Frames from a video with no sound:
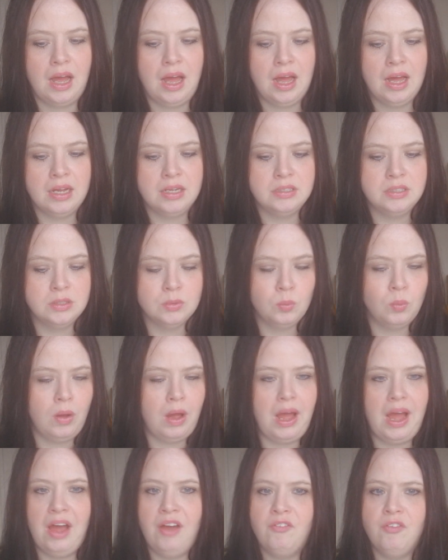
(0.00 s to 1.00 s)
And
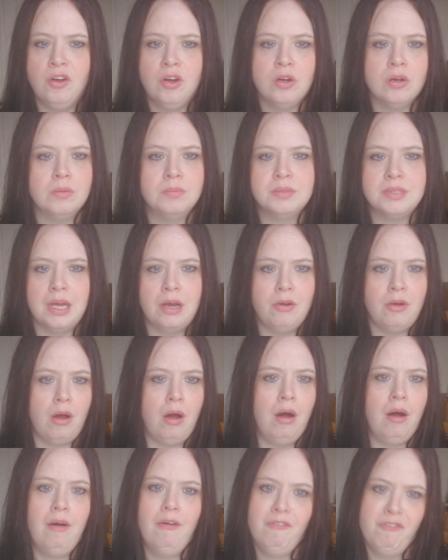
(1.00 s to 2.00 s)
whatever comes out
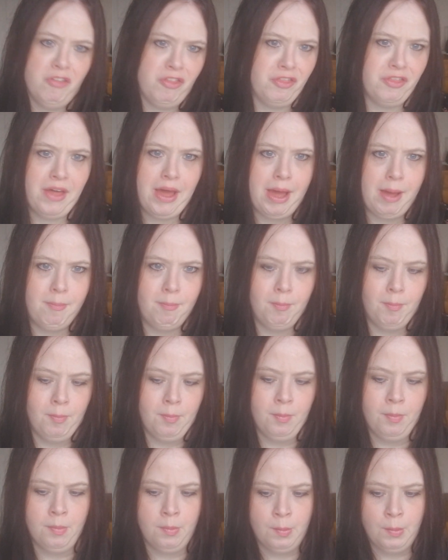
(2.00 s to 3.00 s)
of them
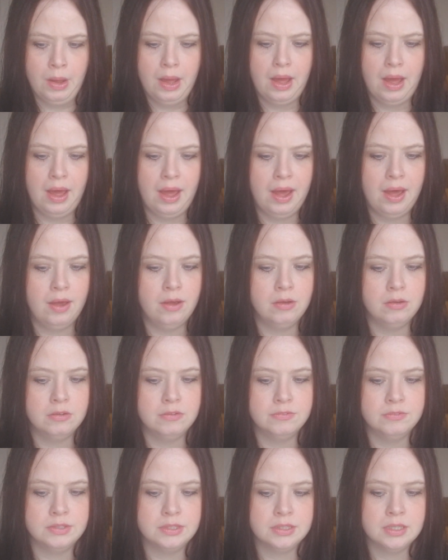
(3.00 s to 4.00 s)

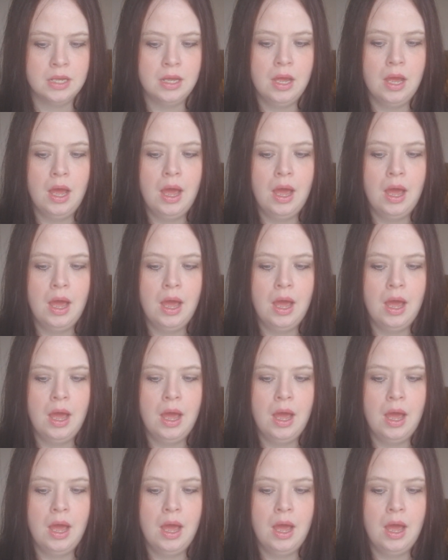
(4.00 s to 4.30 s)
eyes.